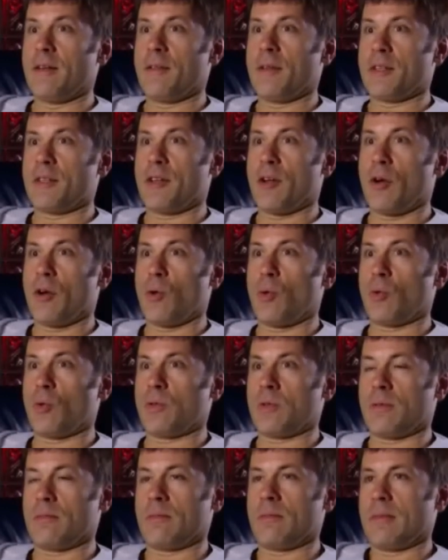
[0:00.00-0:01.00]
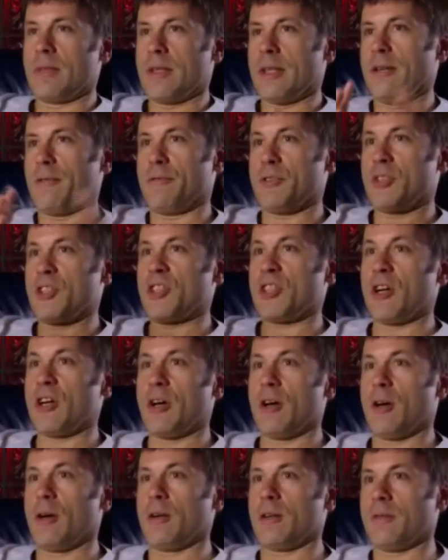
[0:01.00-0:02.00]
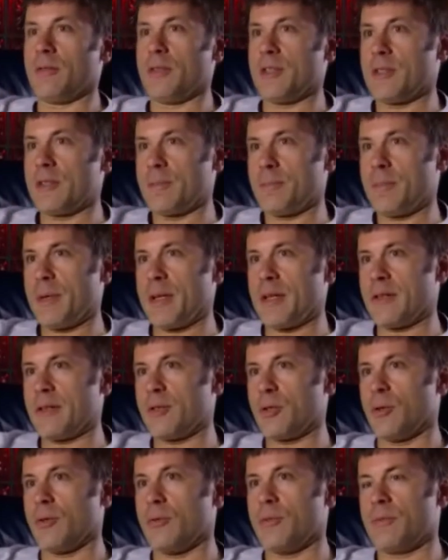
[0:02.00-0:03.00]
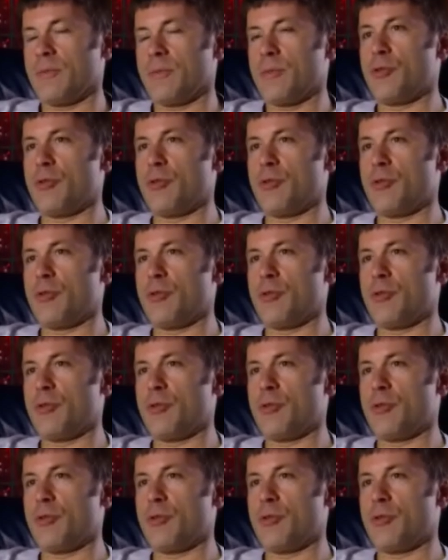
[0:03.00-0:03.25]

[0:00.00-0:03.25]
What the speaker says: There's an old facade of this big sort of